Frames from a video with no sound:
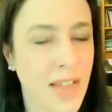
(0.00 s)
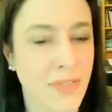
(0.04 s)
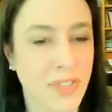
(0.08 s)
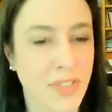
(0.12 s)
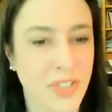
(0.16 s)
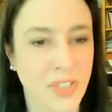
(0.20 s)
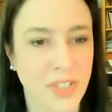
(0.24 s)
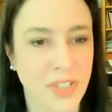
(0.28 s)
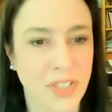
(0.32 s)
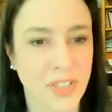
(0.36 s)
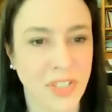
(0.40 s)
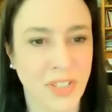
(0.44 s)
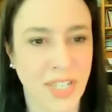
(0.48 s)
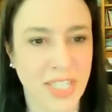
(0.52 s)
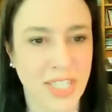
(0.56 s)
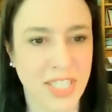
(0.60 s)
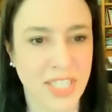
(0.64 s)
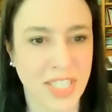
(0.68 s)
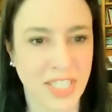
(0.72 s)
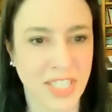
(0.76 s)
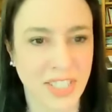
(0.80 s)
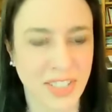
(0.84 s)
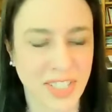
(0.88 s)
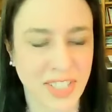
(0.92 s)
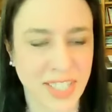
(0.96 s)
I have certain
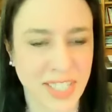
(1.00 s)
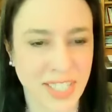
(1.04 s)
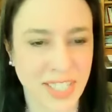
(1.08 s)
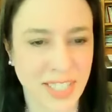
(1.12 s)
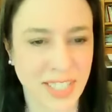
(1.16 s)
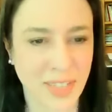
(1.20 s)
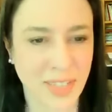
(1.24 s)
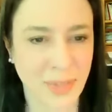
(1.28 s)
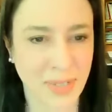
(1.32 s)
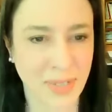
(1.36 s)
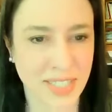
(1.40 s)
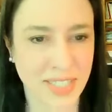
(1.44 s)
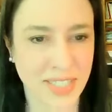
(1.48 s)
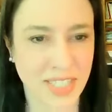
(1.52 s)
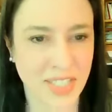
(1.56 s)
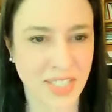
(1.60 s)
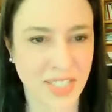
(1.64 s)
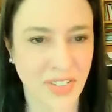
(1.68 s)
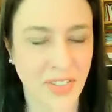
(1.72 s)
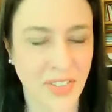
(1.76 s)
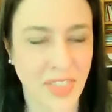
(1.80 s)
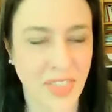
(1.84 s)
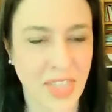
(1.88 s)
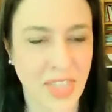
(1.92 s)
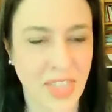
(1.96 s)
criteria that when I
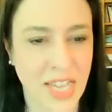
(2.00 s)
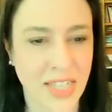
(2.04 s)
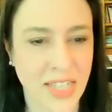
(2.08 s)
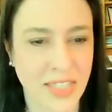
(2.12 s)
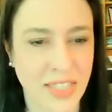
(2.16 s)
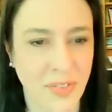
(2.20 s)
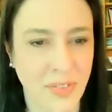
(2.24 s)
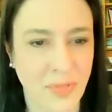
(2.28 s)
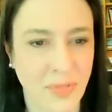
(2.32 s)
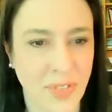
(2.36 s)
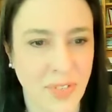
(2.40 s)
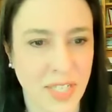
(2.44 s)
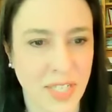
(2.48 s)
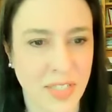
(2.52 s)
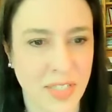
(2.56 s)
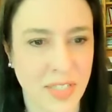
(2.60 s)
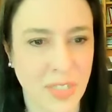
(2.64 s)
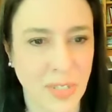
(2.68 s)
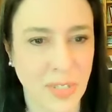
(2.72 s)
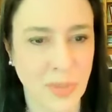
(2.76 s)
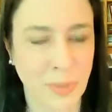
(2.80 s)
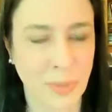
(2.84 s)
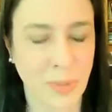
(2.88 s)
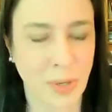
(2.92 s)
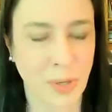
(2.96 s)
see certain things that
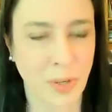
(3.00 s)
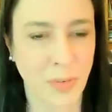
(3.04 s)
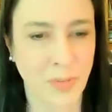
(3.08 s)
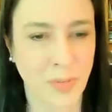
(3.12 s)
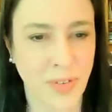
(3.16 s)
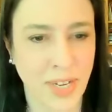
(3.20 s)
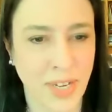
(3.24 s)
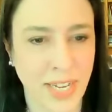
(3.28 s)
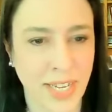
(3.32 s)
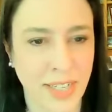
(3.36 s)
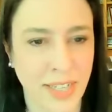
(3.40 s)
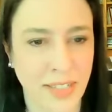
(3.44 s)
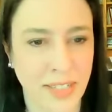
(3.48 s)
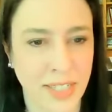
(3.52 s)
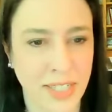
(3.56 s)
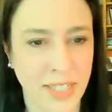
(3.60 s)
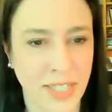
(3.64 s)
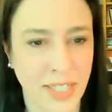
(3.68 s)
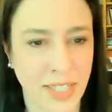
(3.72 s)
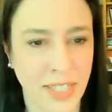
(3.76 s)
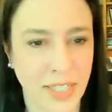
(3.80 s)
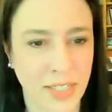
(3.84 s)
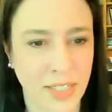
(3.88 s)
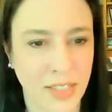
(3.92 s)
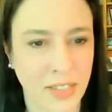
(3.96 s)
fit a certain profile,
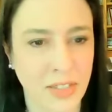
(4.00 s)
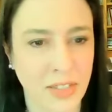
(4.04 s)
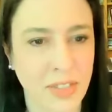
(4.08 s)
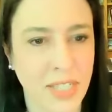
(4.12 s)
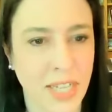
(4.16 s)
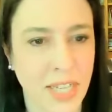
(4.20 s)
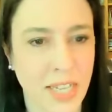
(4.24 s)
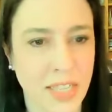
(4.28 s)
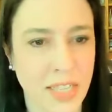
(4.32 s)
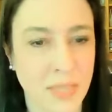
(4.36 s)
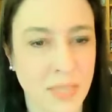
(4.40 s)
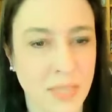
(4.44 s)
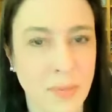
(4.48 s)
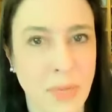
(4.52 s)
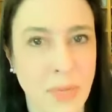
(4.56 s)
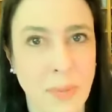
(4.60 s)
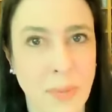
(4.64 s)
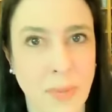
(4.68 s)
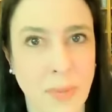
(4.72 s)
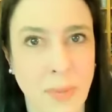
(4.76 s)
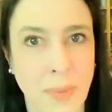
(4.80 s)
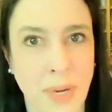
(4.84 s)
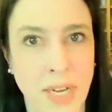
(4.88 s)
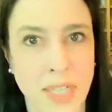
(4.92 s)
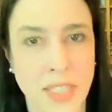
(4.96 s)
I kind of go, okay, this might
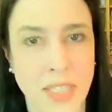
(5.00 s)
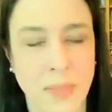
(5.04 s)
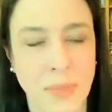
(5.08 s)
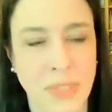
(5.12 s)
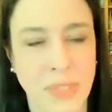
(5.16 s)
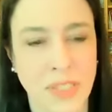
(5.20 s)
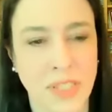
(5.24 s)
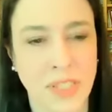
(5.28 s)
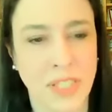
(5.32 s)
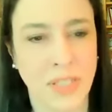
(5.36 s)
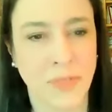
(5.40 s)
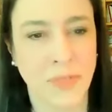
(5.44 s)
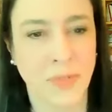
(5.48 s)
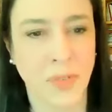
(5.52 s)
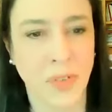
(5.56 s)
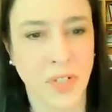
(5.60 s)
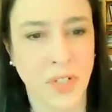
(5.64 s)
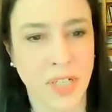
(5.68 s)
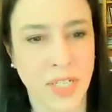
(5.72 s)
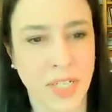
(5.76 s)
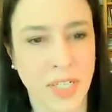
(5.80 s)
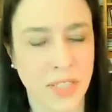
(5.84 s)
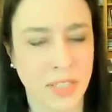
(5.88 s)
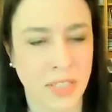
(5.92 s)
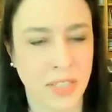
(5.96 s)
be a possibility
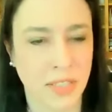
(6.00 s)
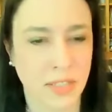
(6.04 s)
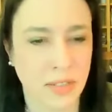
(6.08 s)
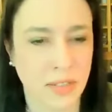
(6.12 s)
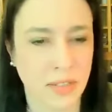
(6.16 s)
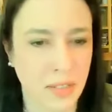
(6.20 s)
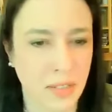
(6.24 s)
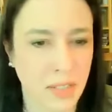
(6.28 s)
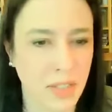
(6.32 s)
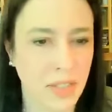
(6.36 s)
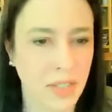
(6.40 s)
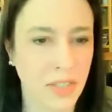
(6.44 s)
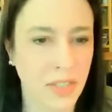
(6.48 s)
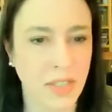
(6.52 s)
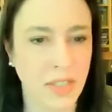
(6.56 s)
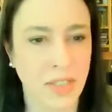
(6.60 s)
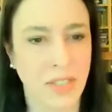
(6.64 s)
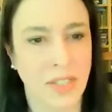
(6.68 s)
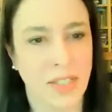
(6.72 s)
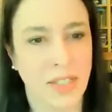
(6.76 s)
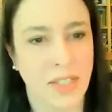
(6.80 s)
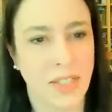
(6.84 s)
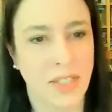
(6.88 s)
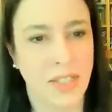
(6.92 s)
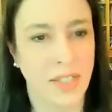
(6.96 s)
for us. And
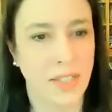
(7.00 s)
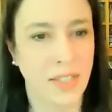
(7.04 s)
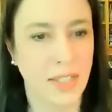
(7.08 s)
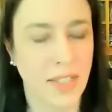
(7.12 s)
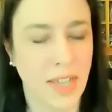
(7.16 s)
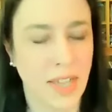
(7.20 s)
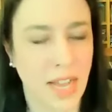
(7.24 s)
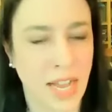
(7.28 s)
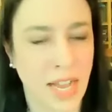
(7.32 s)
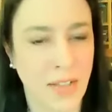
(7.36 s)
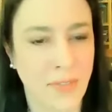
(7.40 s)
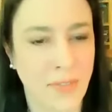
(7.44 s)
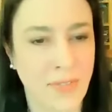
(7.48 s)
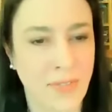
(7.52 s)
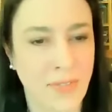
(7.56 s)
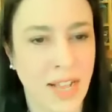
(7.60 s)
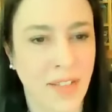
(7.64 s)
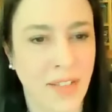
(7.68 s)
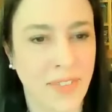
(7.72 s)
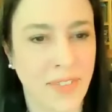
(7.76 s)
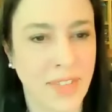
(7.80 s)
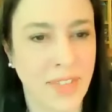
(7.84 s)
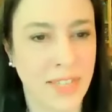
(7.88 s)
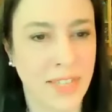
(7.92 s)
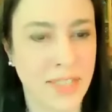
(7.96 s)
I
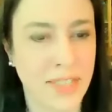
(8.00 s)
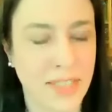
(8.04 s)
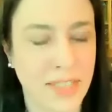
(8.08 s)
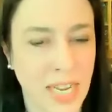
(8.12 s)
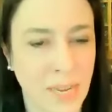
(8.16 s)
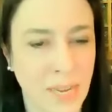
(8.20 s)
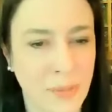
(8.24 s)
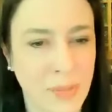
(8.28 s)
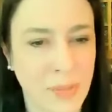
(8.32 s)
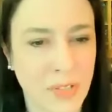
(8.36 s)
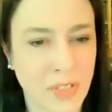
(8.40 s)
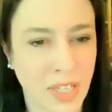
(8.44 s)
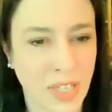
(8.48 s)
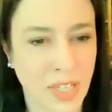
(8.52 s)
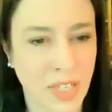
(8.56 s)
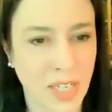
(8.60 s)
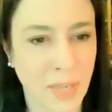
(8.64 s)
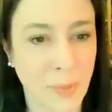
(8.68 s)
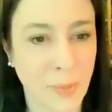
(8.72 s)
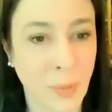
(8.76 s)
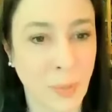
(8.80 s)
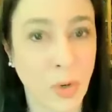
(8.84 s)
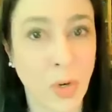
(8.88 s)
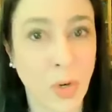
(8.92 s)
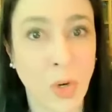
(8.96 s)
found that as time goes on,
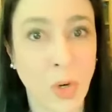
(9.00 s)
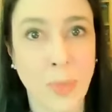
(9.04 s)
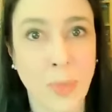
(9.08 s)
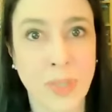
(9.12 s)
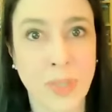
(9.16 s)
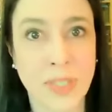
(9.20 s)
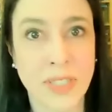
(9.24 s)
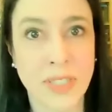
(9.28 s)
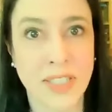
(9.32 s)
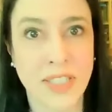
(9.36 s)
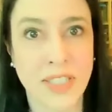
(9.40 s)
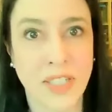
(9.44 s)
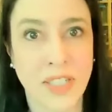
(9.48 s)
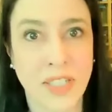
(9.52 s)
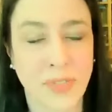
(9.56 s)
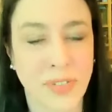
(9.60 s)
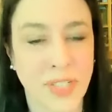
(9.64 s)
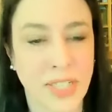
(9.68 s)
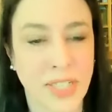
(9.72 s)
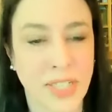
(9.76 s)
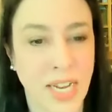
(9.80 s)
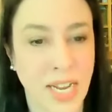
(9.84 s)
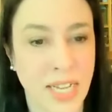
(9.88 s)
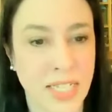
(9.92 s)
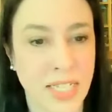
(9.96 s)
I'm more open to
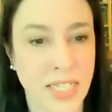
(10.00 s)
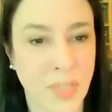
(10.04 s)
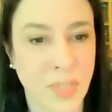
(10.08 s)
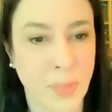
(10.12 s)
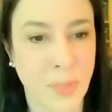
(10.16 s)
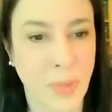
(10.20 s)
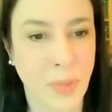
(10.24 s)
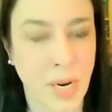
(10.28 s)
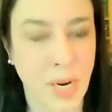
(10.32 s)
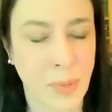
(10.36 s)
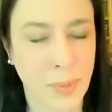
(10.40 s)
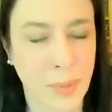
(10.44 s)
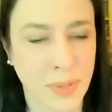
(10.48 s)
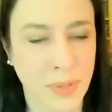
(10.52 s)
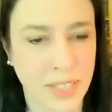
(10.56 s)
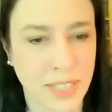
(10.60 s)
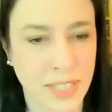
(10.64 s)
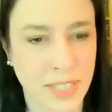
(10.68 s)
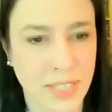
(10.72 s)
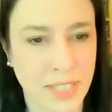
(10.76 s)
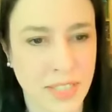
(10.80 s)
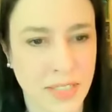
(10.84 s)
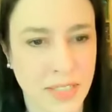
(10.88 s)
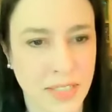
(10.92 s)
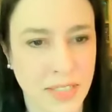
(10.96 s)
different kinds of
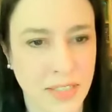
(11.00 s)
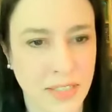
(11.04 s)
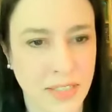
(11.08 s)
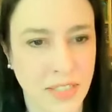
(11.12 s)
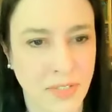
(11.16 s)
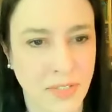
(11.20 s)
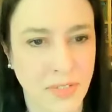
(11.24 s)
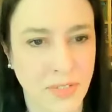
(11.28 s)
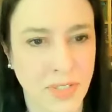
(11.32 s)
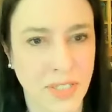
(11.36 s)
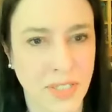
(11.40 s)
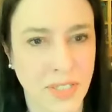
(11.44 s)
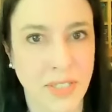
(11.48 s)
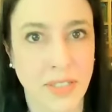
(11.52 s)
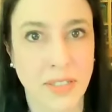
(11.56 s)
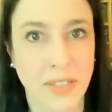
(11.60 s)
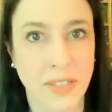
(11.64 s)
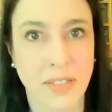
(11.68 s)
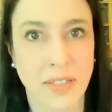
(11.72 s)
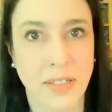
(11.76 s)
properties and different,